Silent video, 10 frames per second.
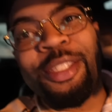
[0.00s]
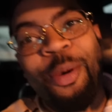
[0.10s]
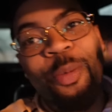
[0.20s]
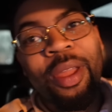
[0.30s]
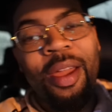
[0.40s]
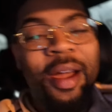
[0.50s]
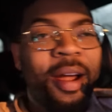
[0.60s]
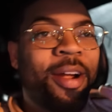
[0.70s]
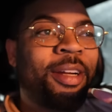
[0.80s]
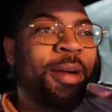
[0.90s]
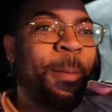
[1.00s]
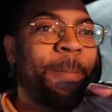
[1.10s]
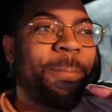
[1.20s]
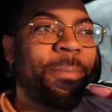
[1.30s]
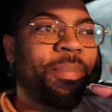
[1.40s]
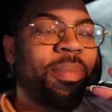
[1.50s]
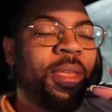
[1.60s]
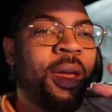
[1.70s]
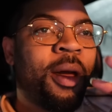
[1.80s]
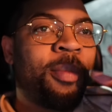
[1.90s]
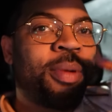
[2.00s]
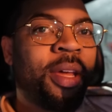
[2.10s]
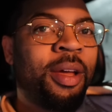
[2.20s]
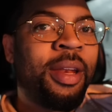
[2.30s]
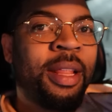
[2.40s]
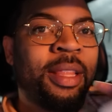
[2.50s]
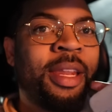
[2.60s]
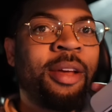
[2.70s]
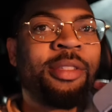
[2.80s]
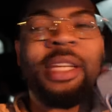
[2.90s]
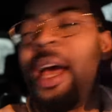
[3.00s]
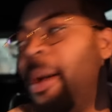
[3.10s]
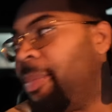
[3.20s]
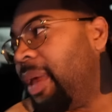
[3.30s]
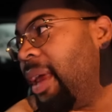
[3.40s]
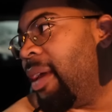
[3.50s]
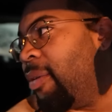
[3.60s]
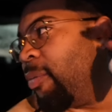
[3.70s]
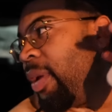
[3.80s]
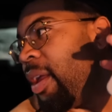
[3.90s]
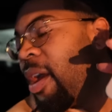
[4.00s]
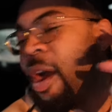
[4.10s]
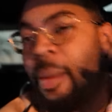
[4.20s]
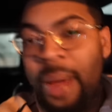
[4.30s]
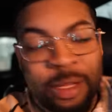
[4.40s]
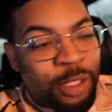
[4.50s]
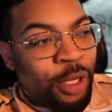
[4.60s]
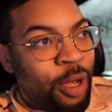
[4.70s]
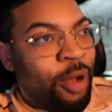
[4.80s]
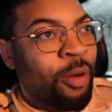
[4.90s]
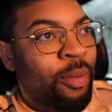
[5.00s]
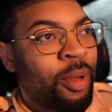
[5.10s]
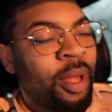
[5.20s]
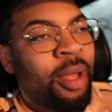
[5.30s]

so we are done at the nail shop and we are about to go.